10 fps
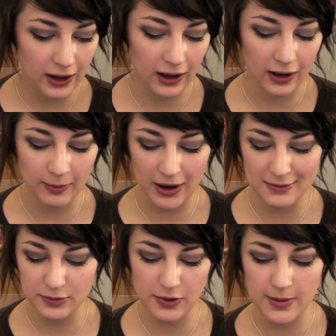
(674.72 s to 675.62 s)
I
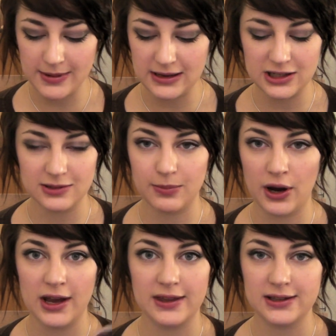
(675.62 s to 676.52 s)
will probably just
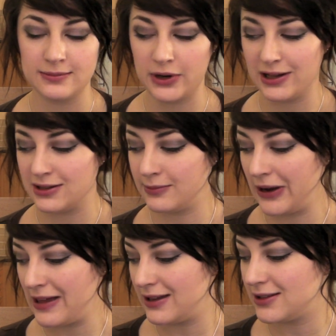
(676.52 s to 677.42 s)
buy this and buy this and
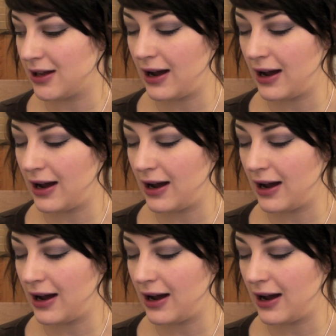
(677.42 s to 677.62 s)
buy this.